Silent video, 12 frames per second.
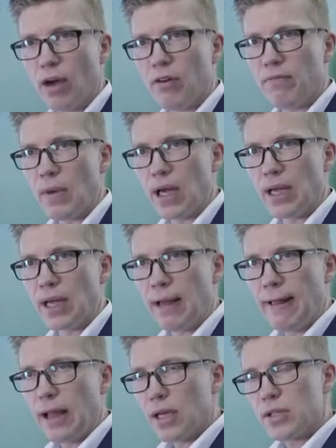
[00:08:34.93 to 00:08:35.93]
of my
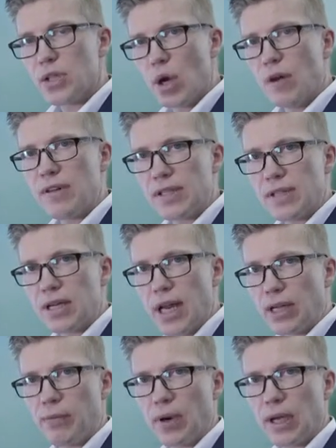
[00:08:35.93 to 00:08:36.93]
service,
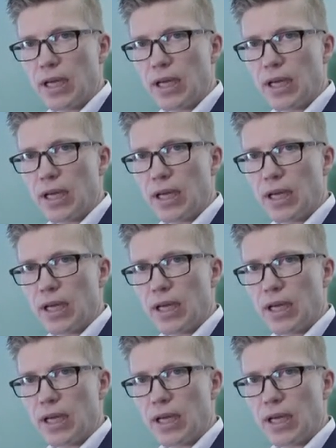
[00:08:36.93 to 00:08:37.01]
network,